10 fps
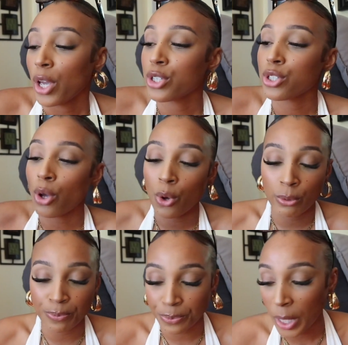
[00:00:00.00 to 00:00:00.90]

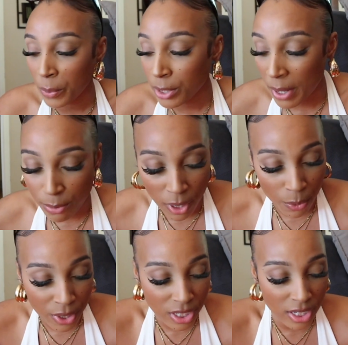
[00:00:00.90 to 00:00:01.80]
so I went to Bath & Body
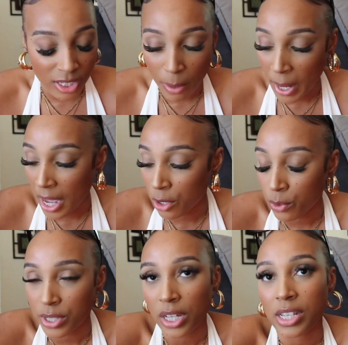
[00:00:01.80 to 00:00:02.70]
Works because the
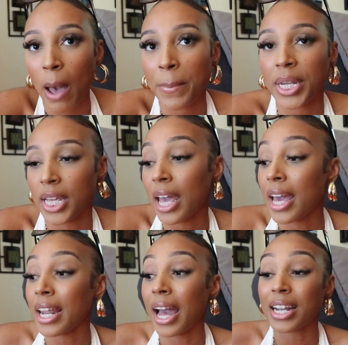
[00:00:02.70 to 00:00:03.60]
semi-annual sale is happening
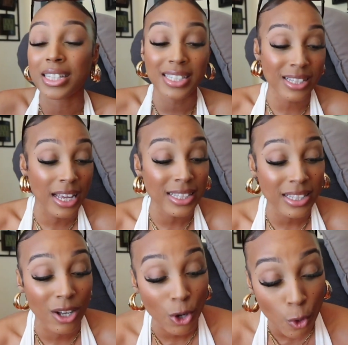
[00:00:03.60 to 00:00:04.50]
and I had a,
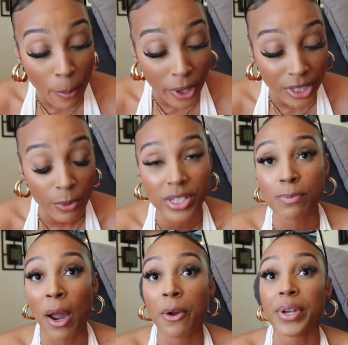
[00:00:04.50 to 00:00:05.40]
a, a coupon that was
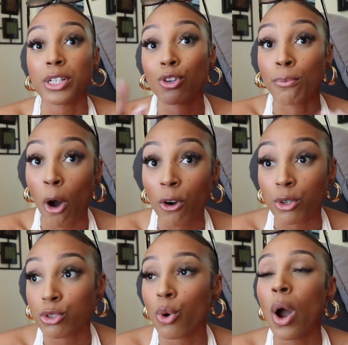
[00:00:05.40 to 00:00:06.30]
expiring
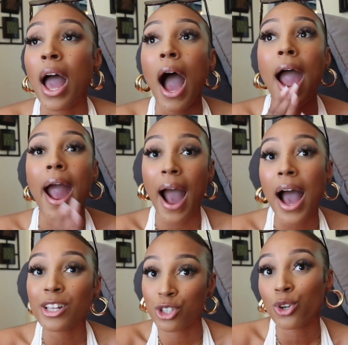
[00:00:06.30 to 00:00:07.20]
tomorrow so I
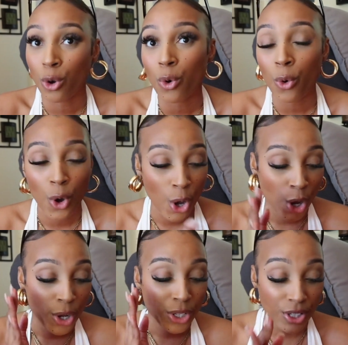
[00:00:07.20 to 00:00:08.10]
had to go
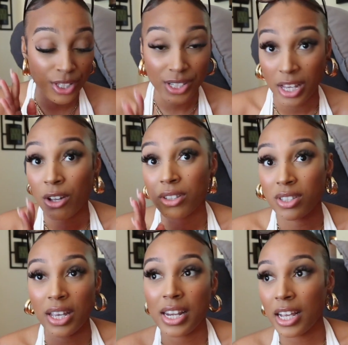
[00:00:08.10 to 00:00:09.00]
to the sale
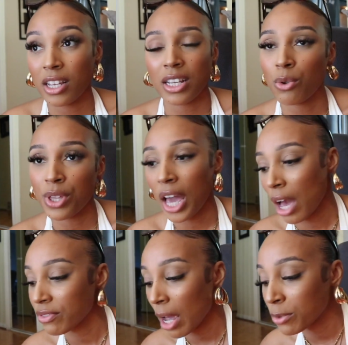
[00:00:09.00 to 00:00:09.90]
today because I don't think I
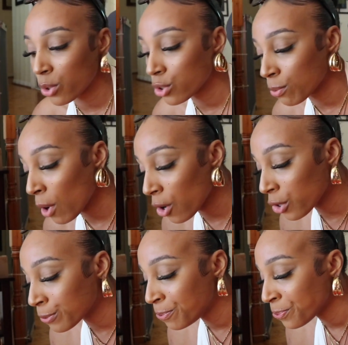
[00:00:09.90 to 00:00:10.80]
have time to go
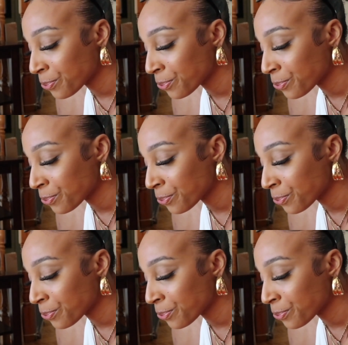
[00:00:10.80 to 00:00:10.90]
tomorrow